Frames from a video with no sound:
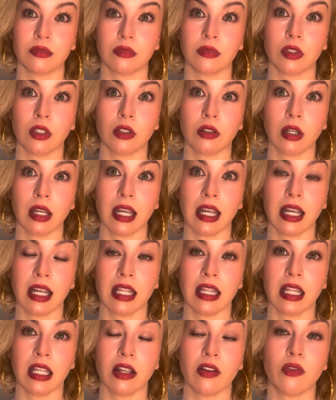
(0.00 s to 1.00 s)
Okay,
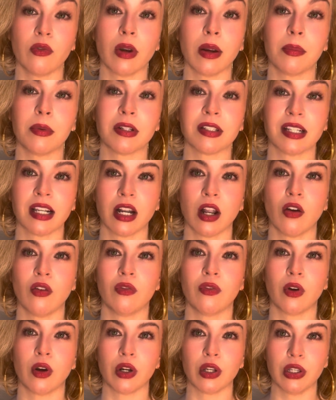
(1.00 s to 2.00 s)
they represent how
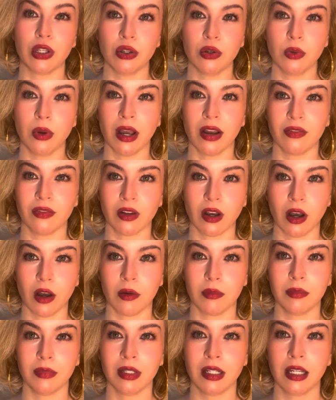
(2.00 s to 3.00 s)
far you have
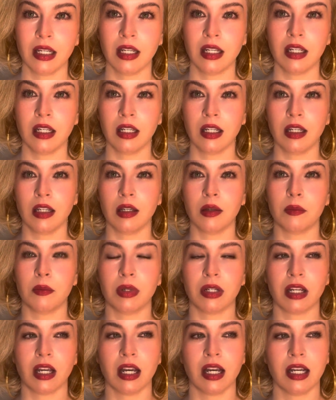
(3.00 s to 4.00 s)
come
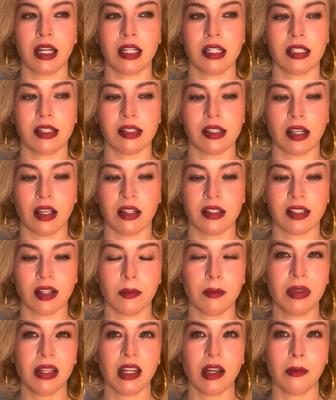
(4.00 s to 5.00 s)
because
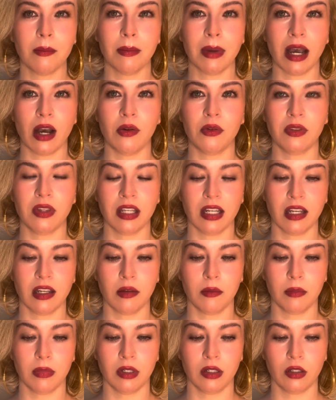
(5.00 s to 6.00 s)
something about
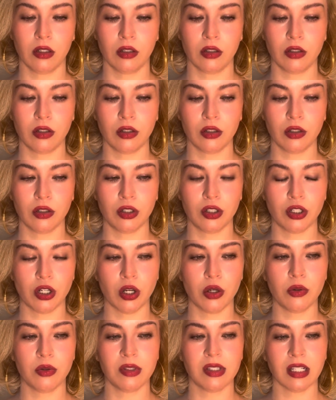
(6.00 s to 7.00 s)
them
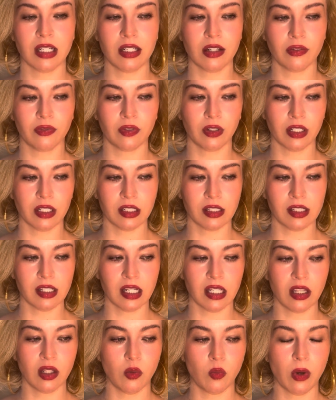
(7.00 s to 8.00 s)
shows a difference
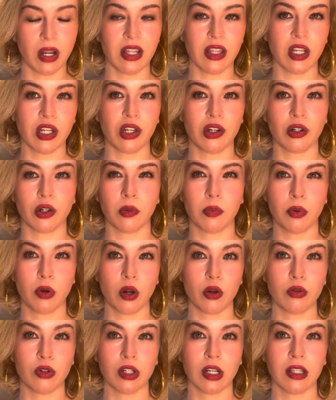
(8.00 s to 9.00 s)
in the way that you're
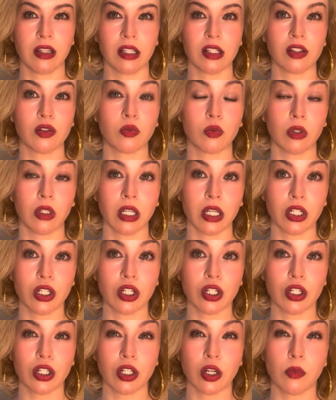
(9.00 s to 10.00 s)
approaching this
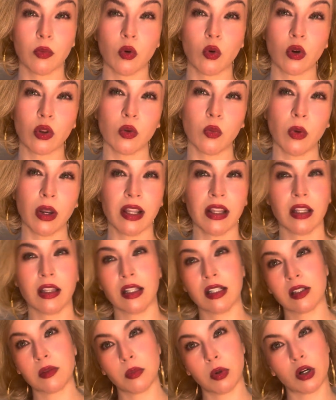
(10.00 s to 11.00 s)
relationship or the way that
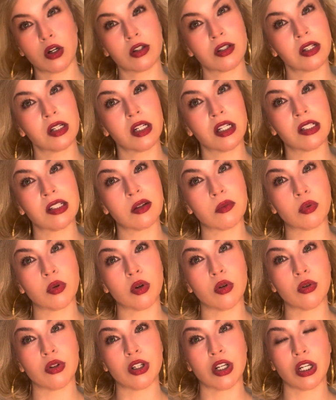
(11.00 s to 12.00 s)
this person is
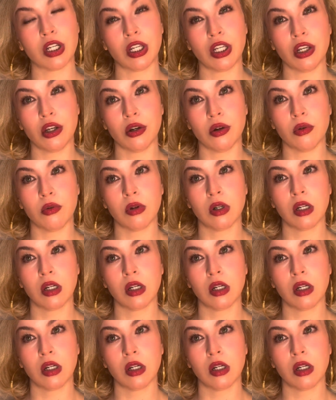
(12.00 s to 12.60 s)
approaching you.